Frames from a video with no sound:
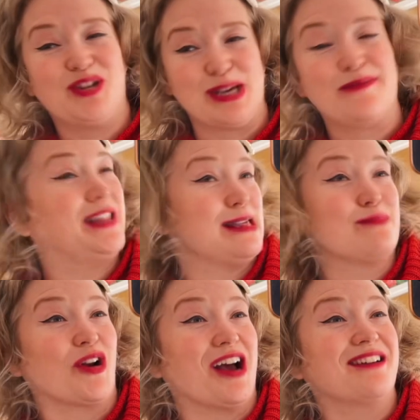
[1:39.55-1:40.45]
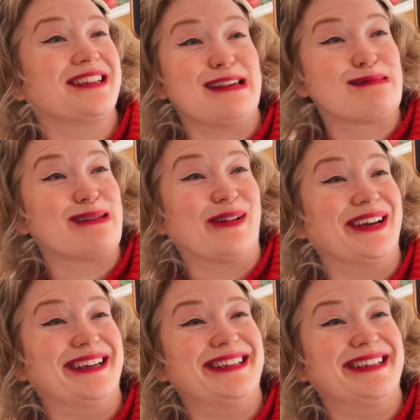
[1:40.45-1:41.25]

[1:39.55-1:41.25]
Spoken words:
just for this product. It's so good.